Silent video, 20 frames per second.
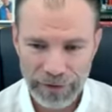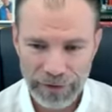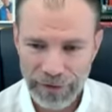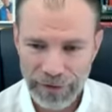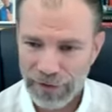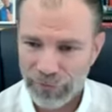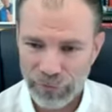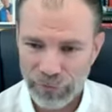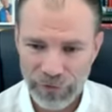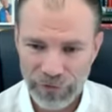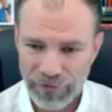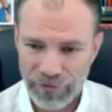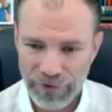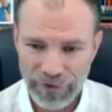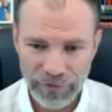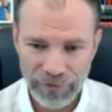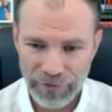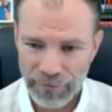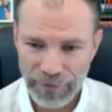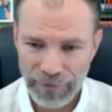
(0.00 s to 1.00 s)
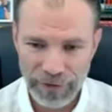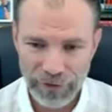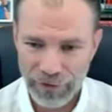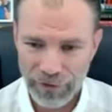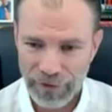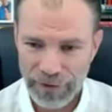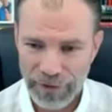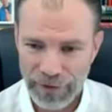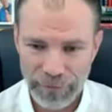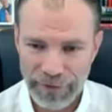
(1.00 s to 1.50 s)
And I've received some
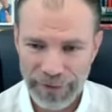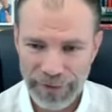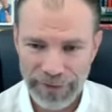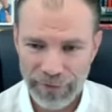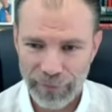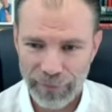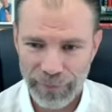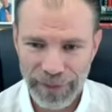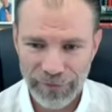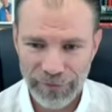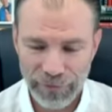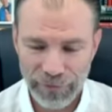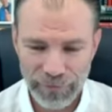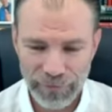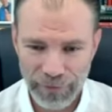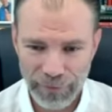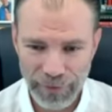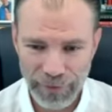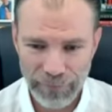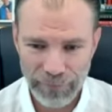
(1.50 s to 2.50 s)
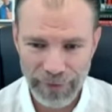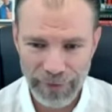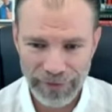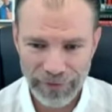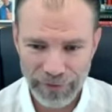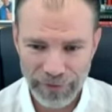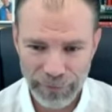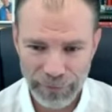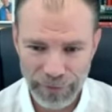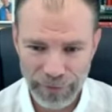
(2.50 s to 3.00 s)
incredible letters back from some
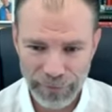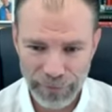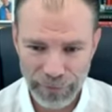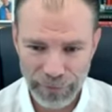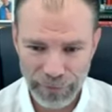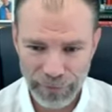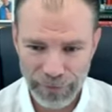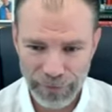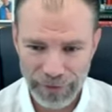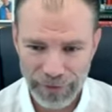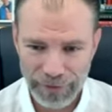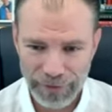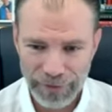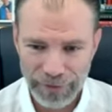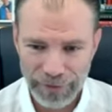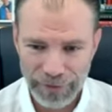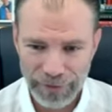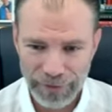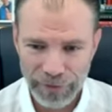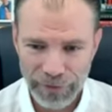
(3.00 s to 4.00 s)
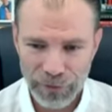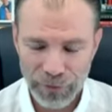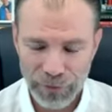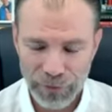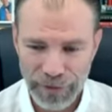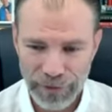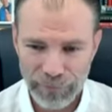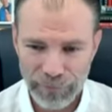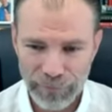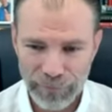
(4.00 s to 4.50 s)
amazing people
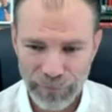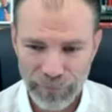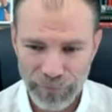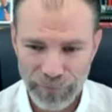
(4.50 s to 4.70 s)
who,